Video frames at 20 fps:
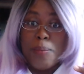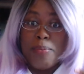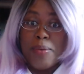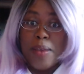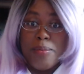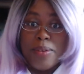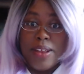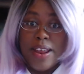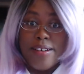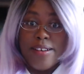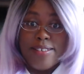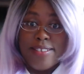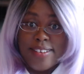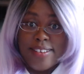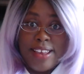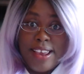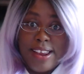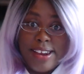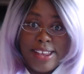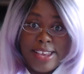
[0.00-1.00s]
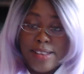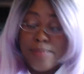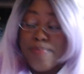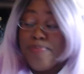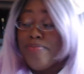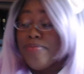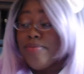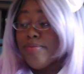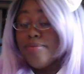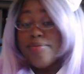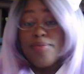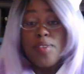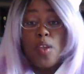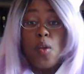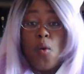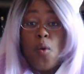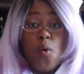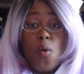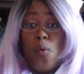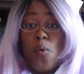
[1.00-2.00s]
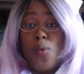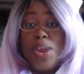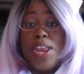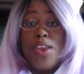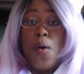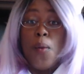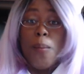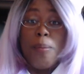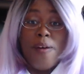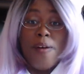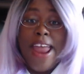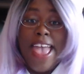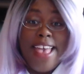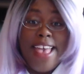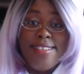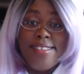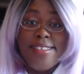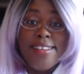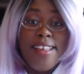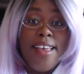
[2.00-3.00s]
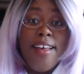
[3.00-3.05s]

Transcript: people that are skinny with no breath.